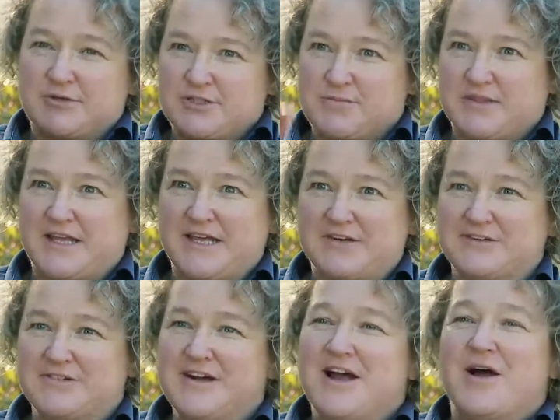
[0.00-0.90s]
on top of the
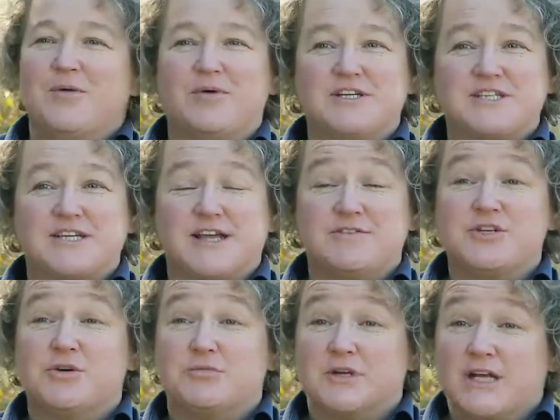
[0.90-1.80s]
hill, which
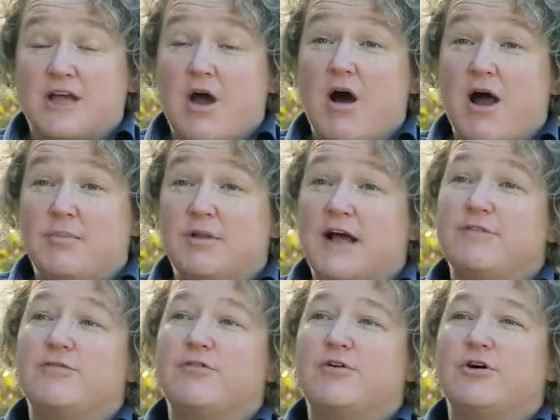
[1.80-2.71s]
gives you a really high
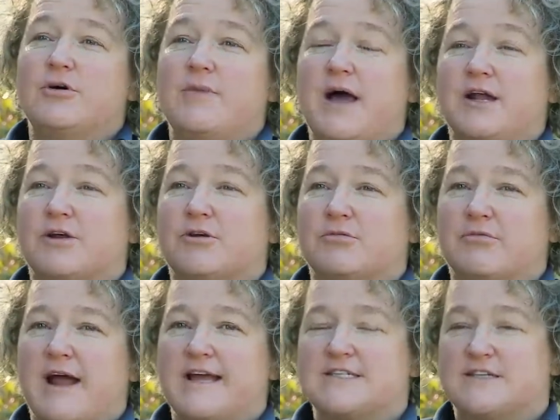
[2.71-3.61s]
platform and a
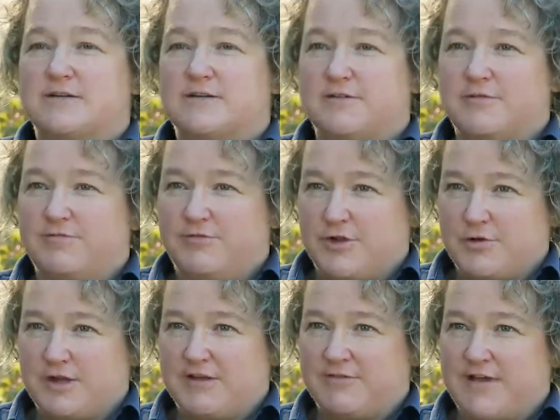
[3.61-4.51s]
great
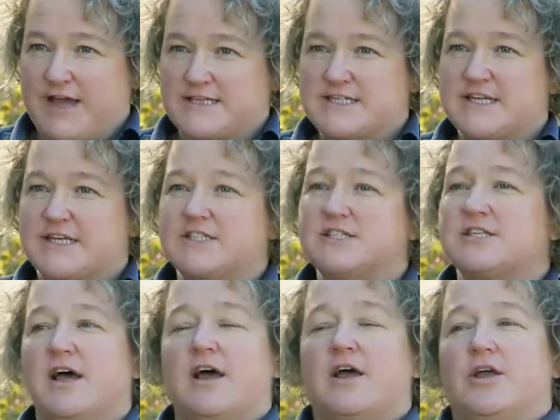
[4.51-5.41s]
viewing vantage.
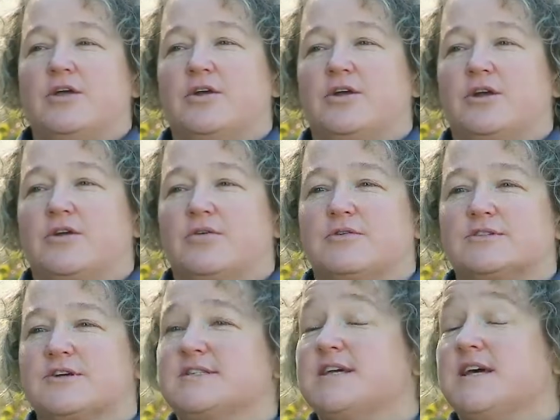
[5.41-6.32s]
You can
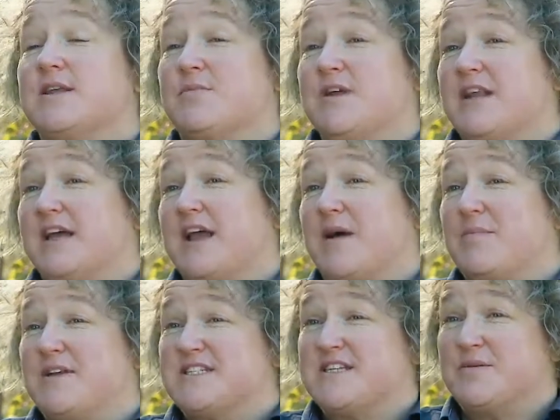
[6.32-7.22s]
also see them when they
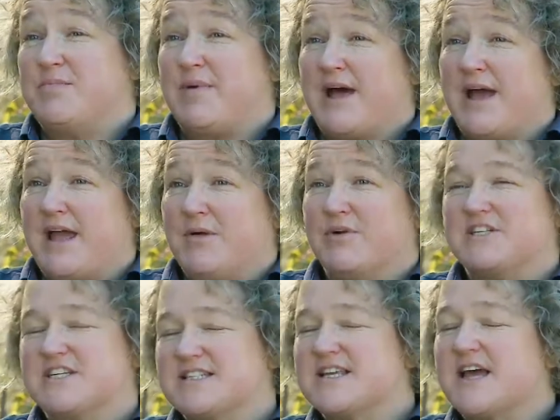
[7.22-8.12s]
come into the bay,
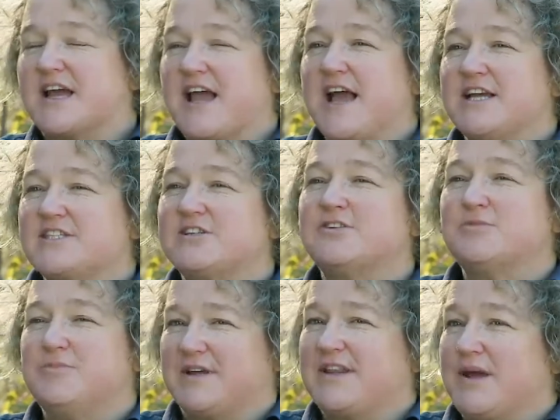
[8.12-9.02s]
which is
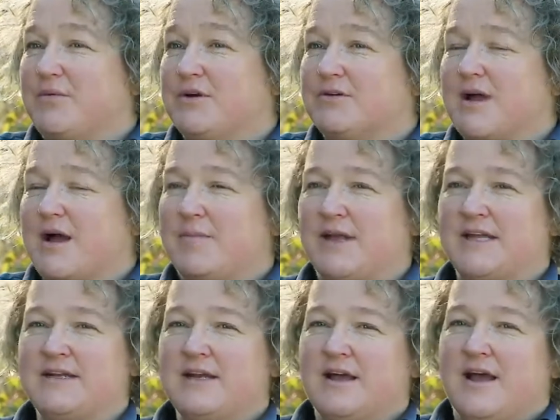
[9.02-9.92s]
occasional, but they will come
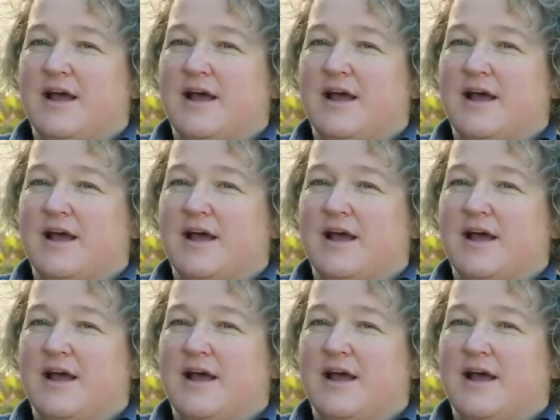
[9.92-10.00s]
in.